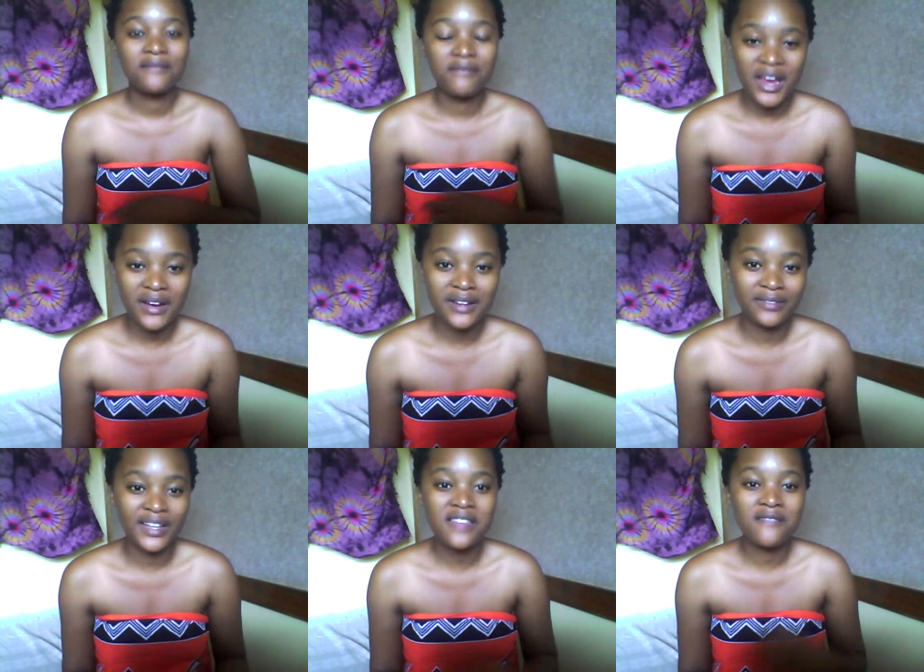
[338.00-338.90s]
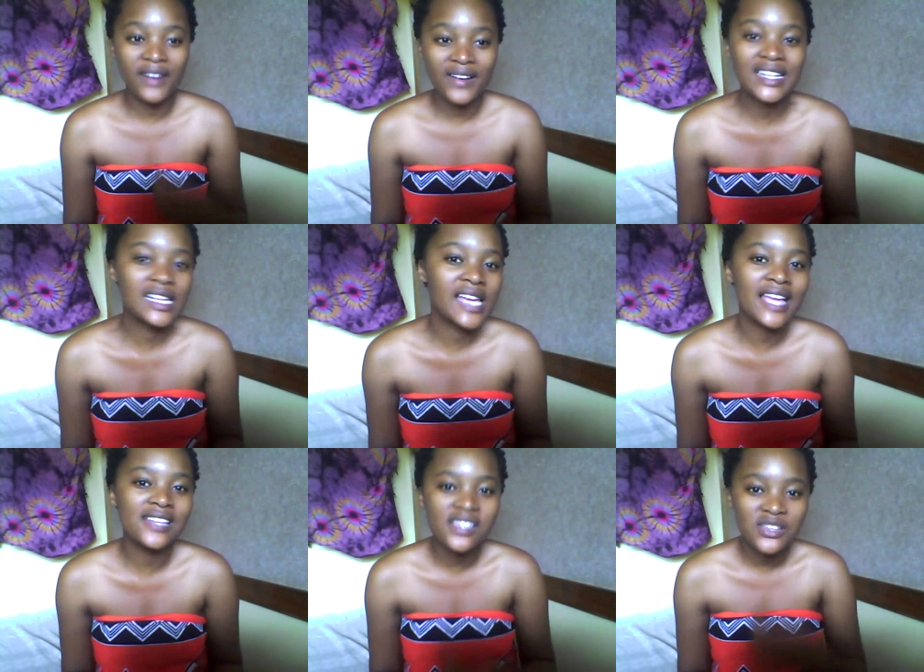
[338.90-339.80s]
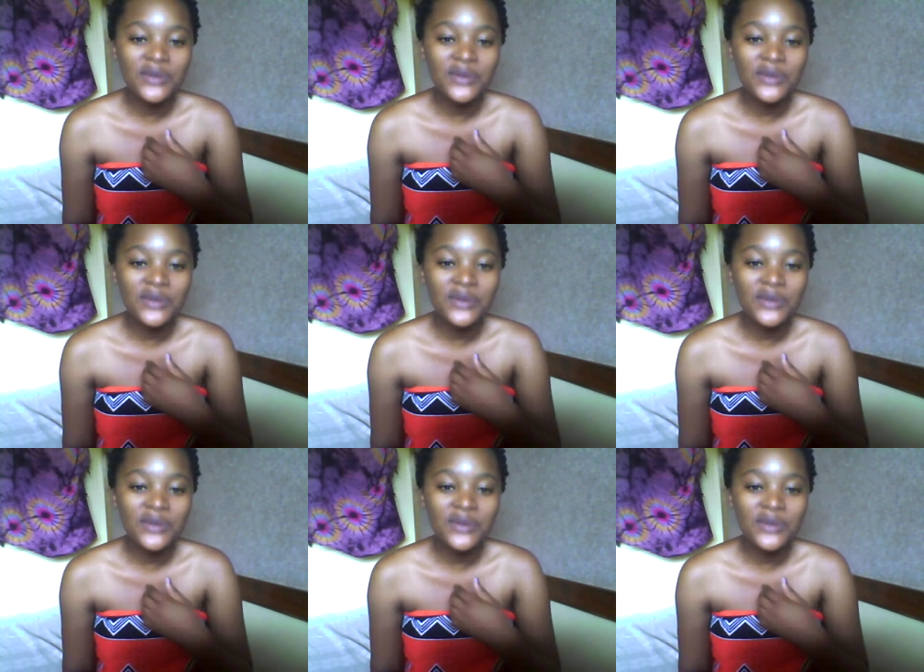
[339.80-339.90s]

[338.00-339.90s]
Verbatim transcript: very funny, very engaging.